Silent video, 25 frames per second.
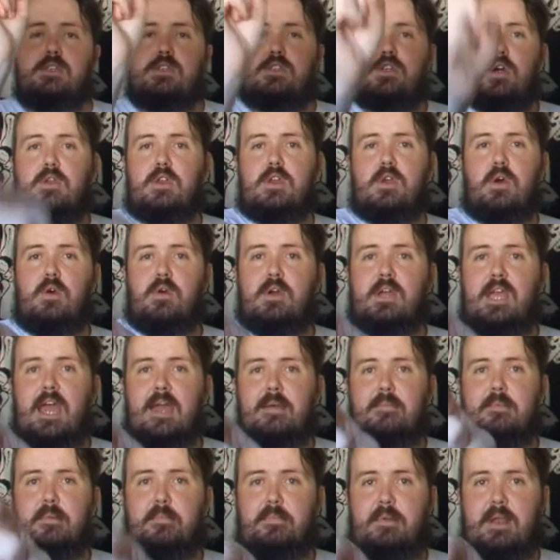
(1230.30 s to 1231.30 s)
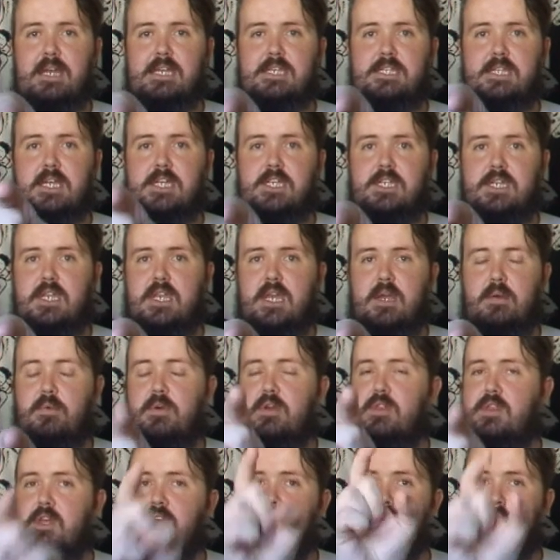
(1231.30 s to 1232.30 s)
The Tony Hawk game on PlayStation
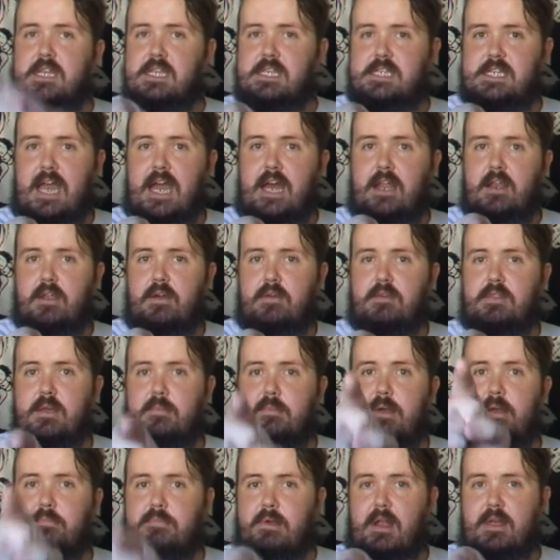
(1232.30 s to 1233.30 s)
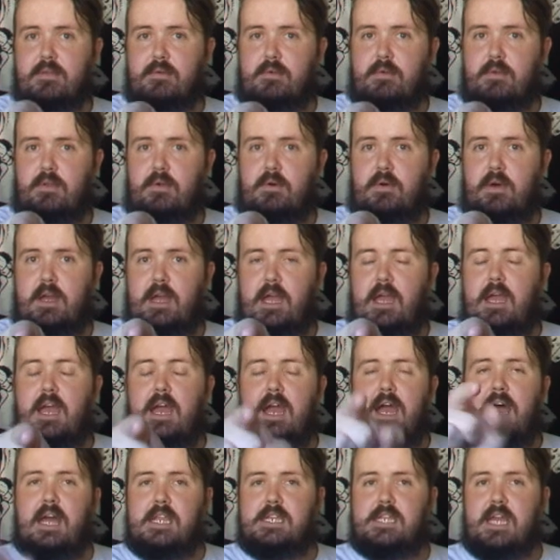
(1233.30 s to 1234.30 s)
Network that you can download, that my brother-in-law
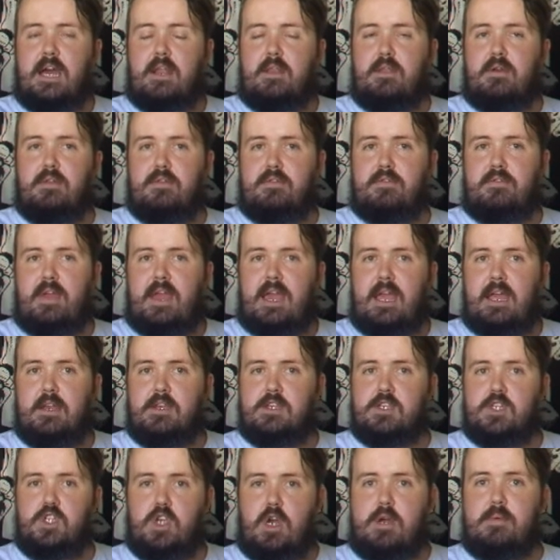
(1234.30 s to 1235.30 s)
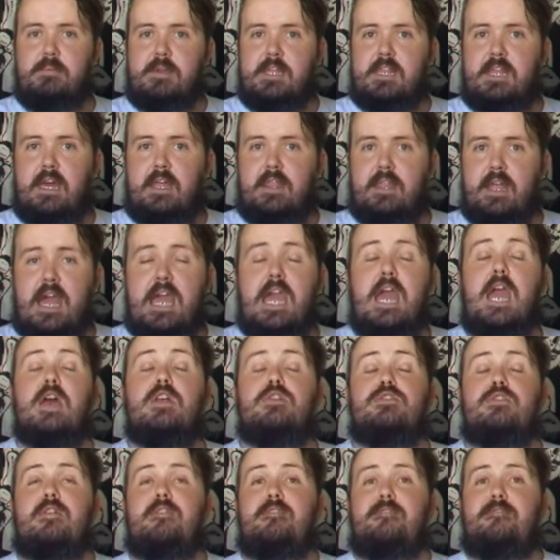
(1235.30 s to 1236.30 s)
downloaded and showed me the other day.
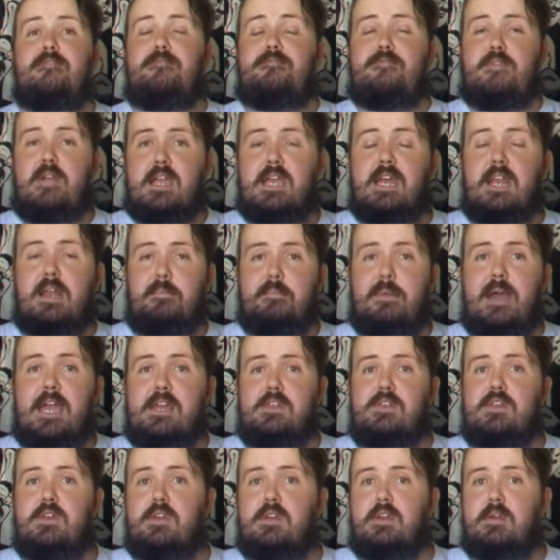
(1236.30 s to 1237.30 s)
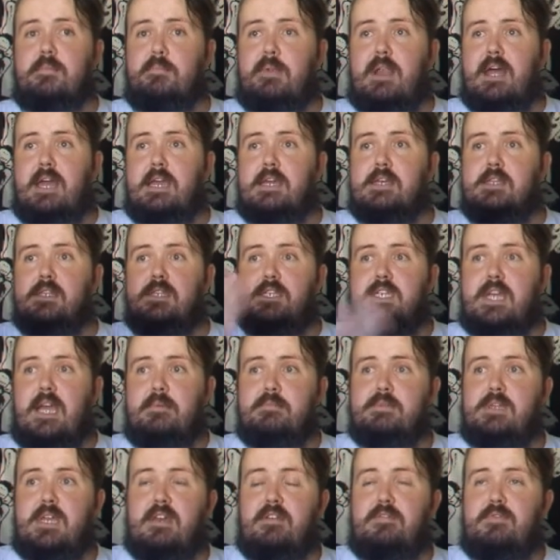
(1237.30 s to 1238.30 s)
It's freaking amazing. You can play as
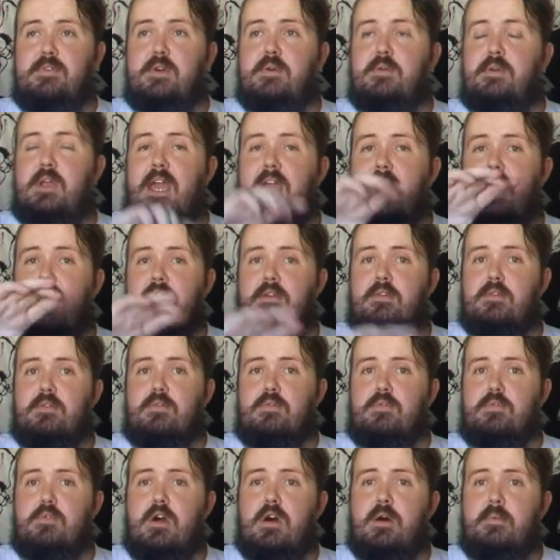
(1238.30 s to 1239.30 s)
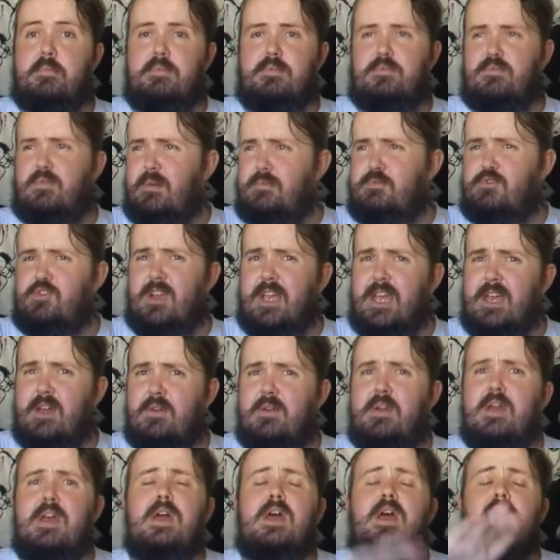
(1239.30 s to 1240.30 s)
James Hetfield and Rob
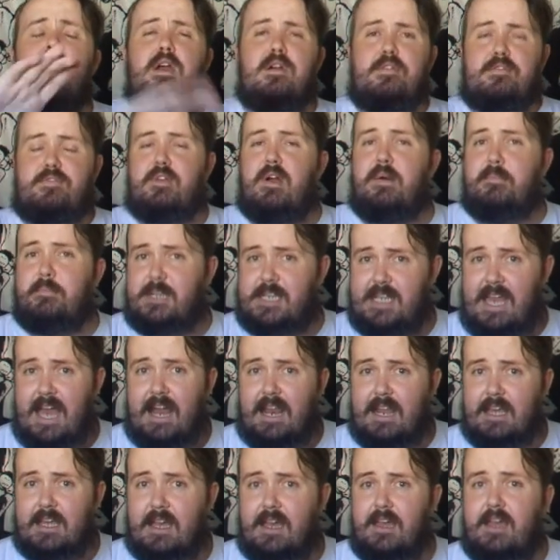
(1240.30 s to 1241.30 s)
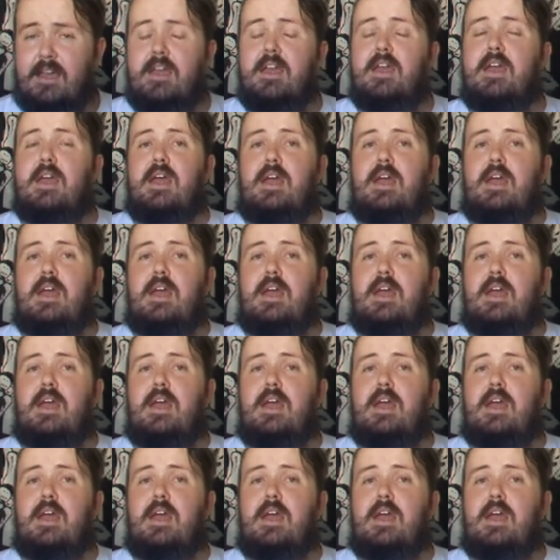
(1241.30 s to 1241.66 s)
Trujillo from Metallica.